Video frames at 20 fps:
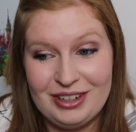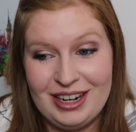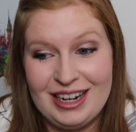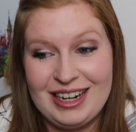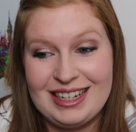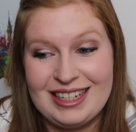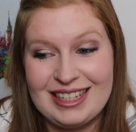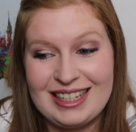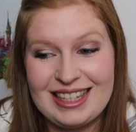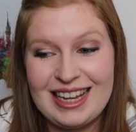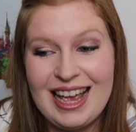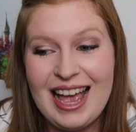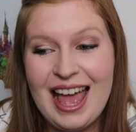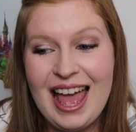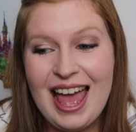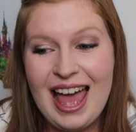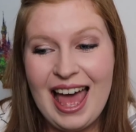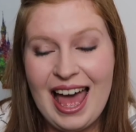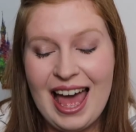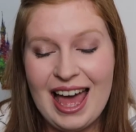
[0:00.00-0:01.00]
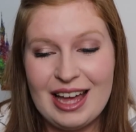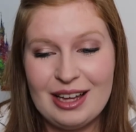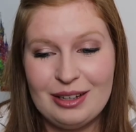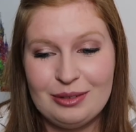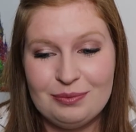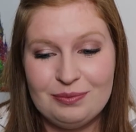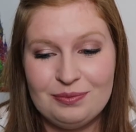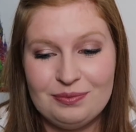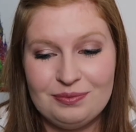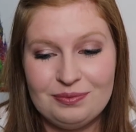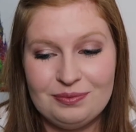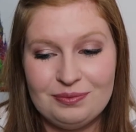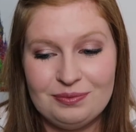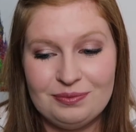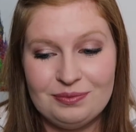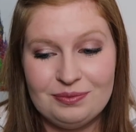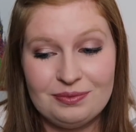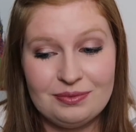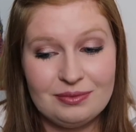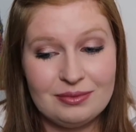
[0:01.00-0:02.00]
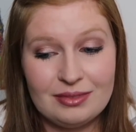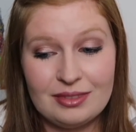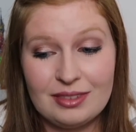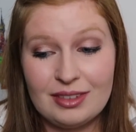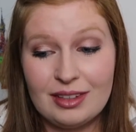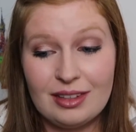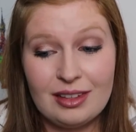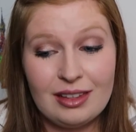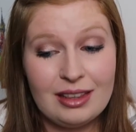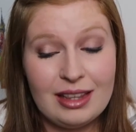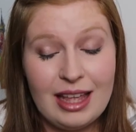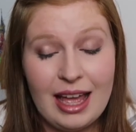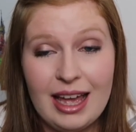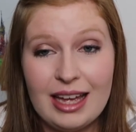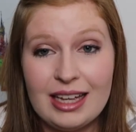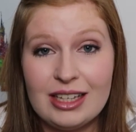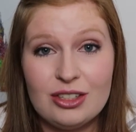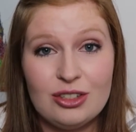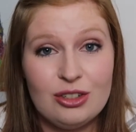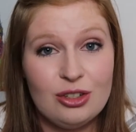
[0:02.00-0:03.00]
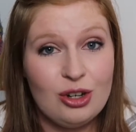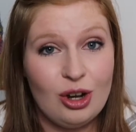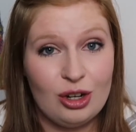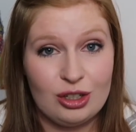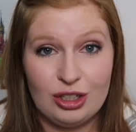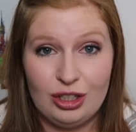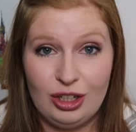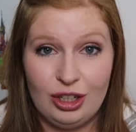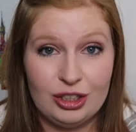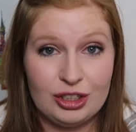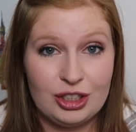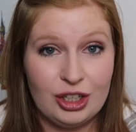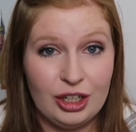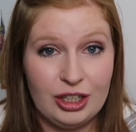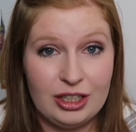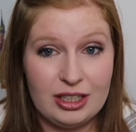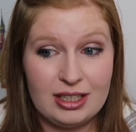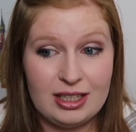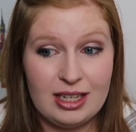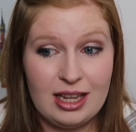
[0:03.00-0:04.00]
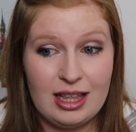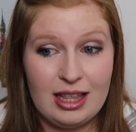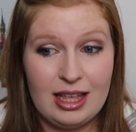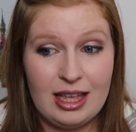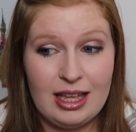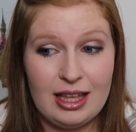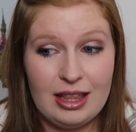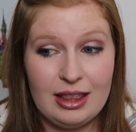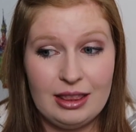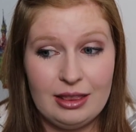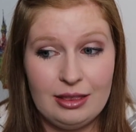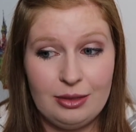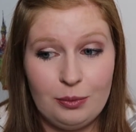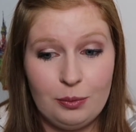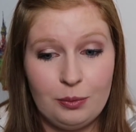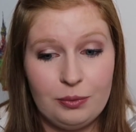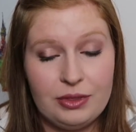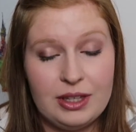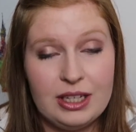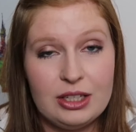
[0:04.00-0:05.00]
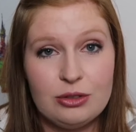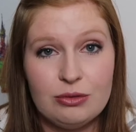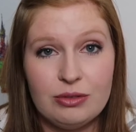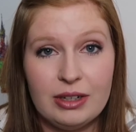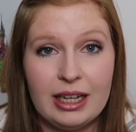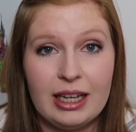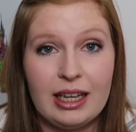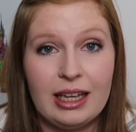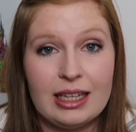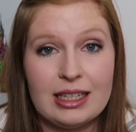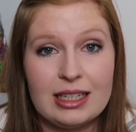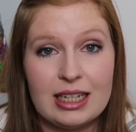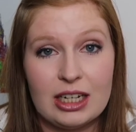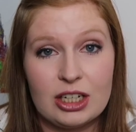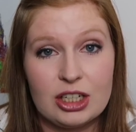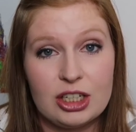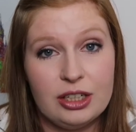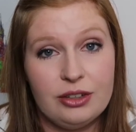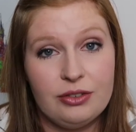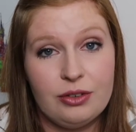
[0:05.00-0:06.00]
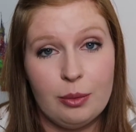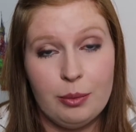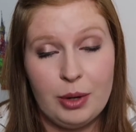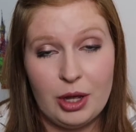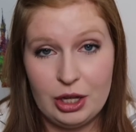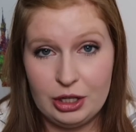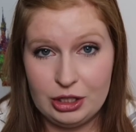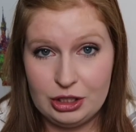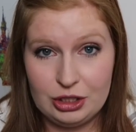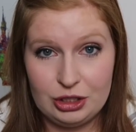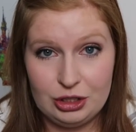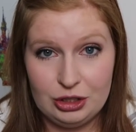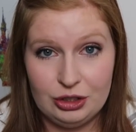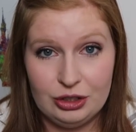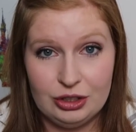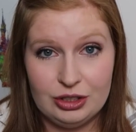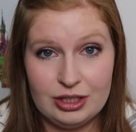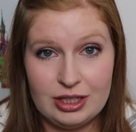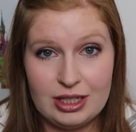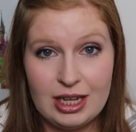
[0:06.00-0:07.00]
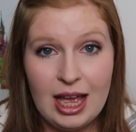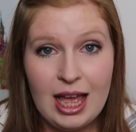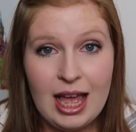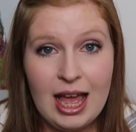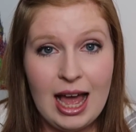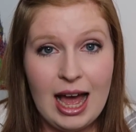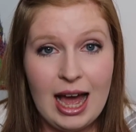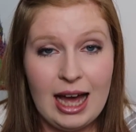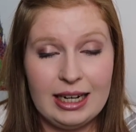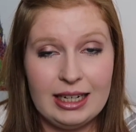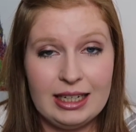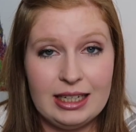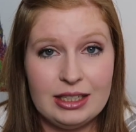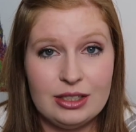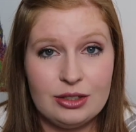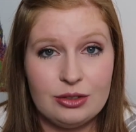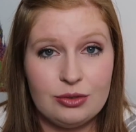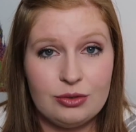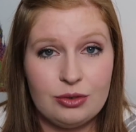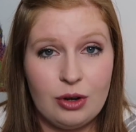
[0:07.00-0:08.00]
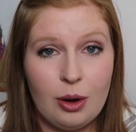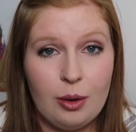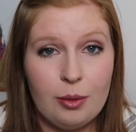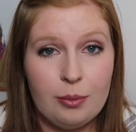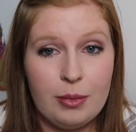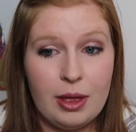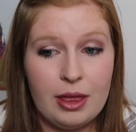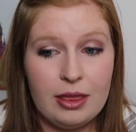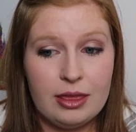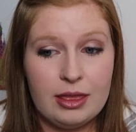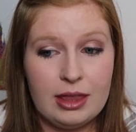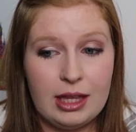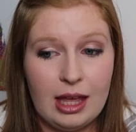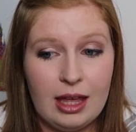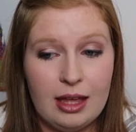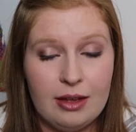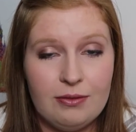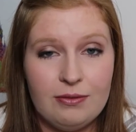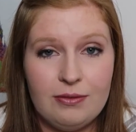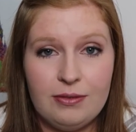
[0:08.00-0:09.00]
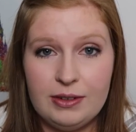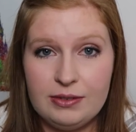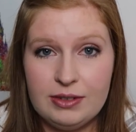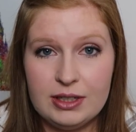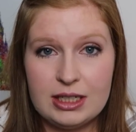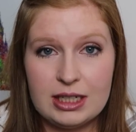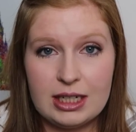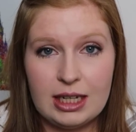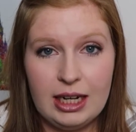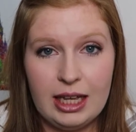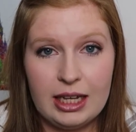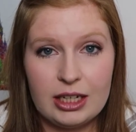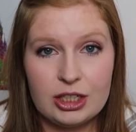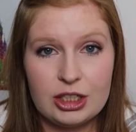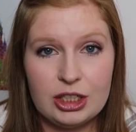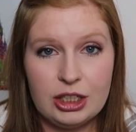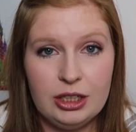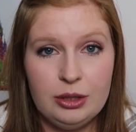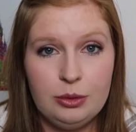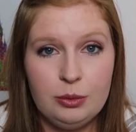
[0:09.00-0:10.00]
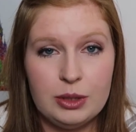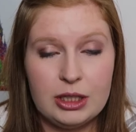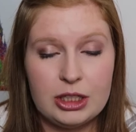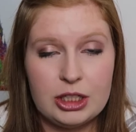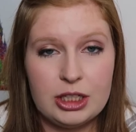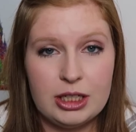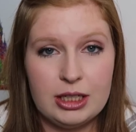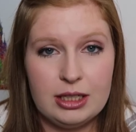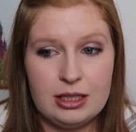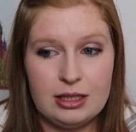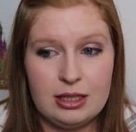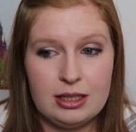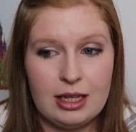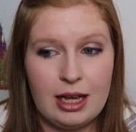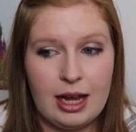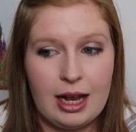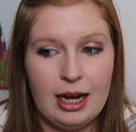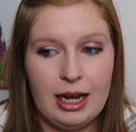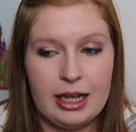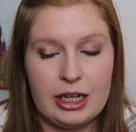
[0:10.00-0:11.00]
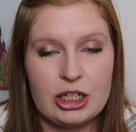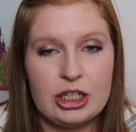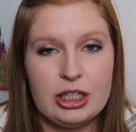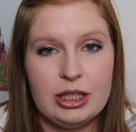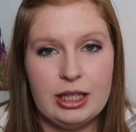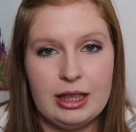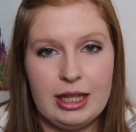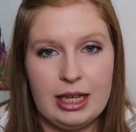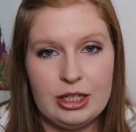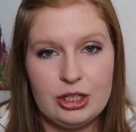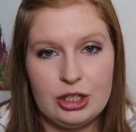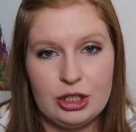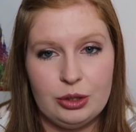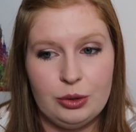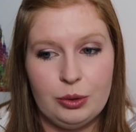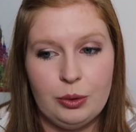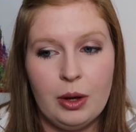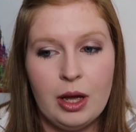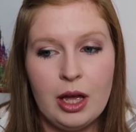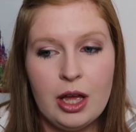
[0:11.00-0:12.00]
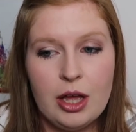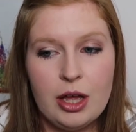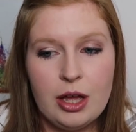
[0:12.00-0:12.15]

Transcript: at rings, there is not a lot of choice. This ring is actually from Ernest Jones, and it is from their Vivid collection, which is a collection that they do